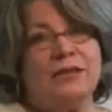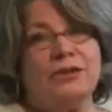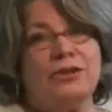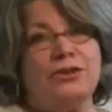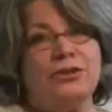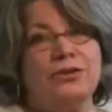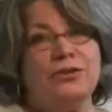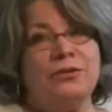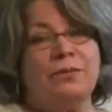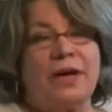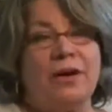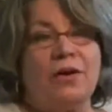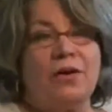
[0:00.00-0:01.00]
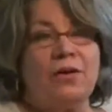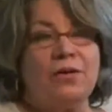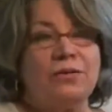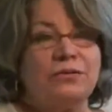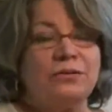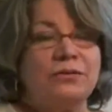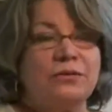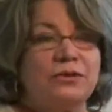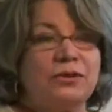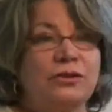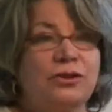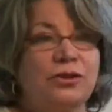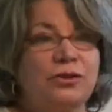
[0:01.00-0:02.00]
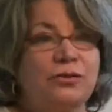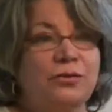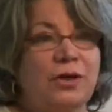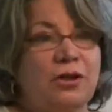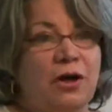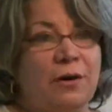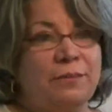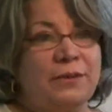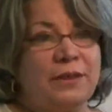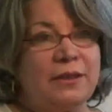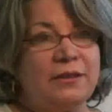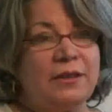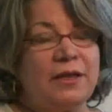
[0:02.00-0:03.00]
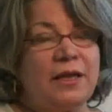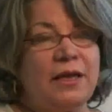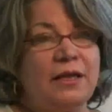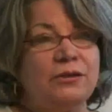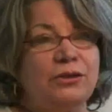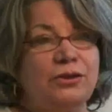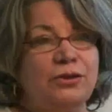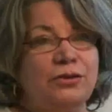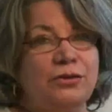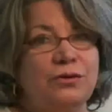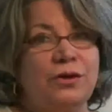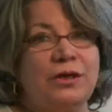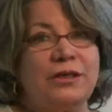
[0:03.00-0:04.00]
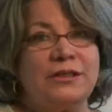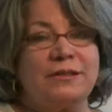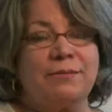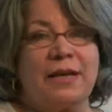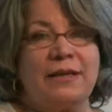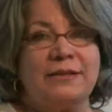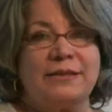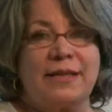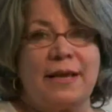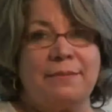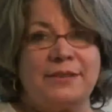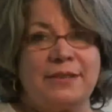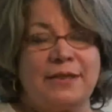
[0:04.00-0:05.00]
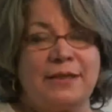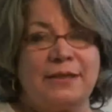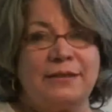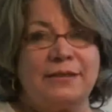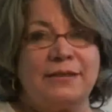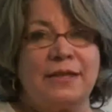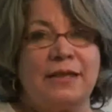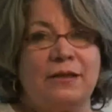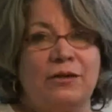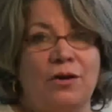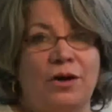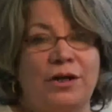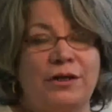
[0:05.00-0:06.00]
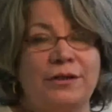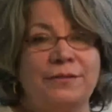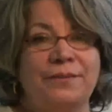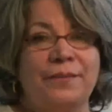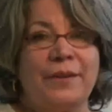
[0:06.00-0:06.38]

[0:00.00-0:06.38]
two my own, two adopted, and two is my stepsons and daughter.